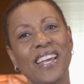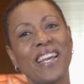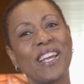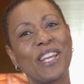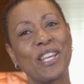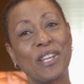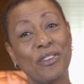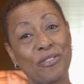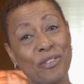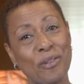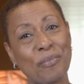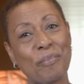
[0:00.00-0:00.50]

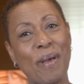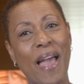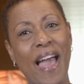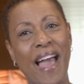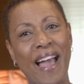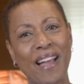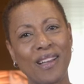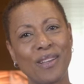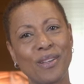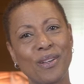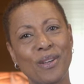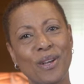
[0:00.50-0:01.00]
Giving
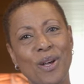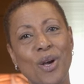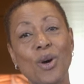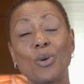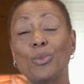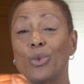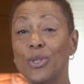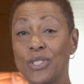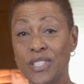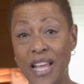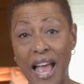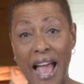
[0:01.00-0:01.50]
back
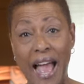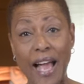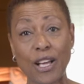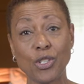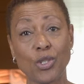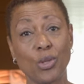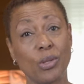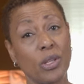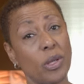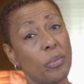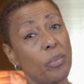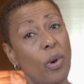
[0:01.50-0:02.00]
was
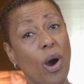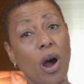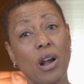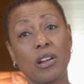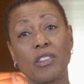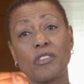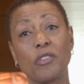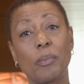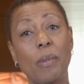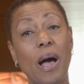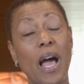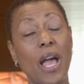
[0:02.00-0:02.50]
actually part
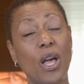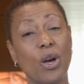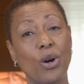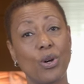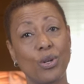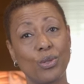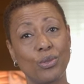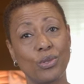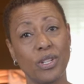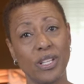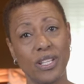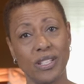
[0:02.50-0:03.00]
of my
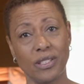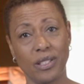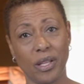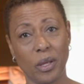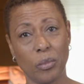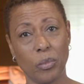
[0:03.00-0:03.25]
own healing